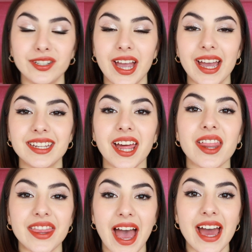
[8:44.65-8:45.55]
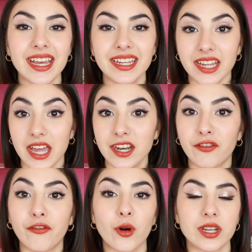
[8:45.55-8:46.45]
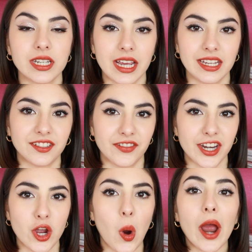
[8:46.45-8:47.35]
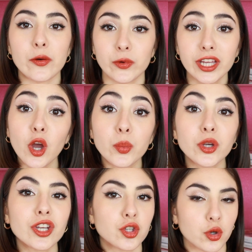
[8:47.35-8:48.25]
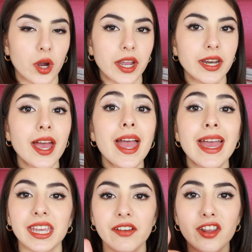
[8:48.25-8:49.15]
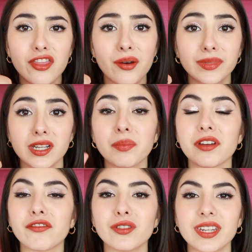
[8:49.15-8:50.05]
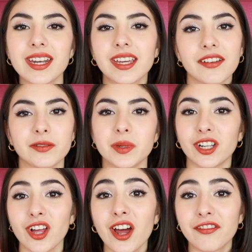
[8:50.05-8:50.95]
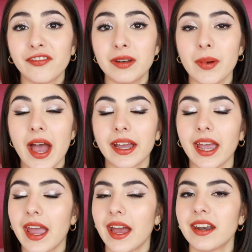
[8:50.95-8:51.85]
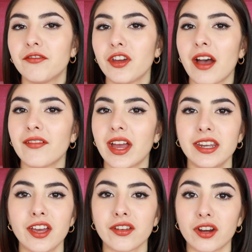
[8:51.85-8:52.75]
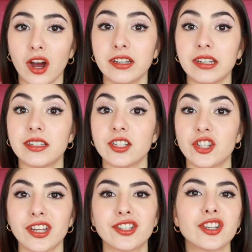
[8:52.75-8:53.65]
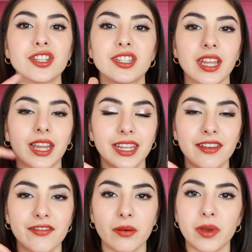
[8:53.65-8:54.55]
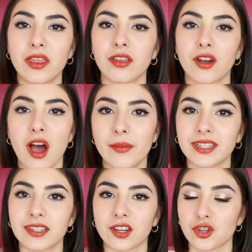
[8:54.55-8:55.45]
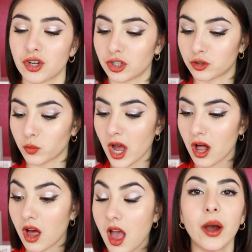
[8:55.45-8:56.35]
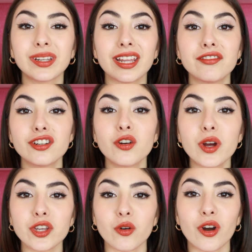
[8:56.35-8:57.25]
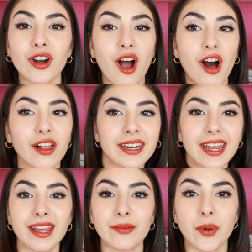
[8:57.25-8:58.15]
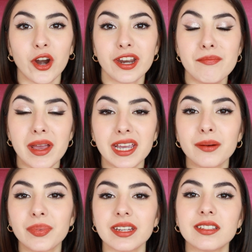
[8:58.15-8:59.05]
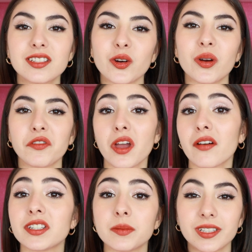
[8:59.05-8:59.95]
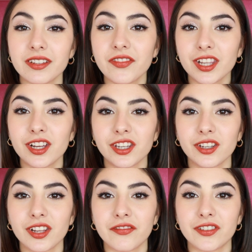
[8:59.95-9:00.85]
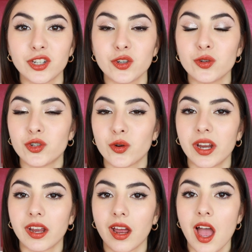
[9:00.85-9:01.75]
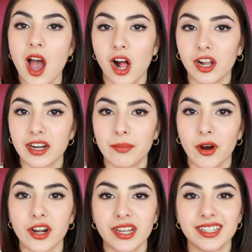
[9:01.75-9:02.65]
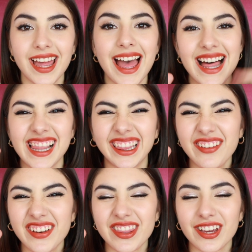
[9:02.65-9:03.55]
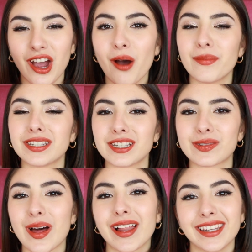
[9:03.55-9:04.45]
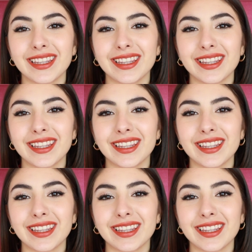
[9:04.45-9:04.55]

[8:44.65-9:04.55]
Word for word: you guys, that is it for today's video. I really hope you enjoyed. Give it a thumbs up if you did. It gives me a lot of feedback. And if you have any other content suggestions, leave them in the comment section as well. I would love to know what your holiday party makeup is. So if you have a specific look you love to do during holiday parties, leave it in the comments as well. I'd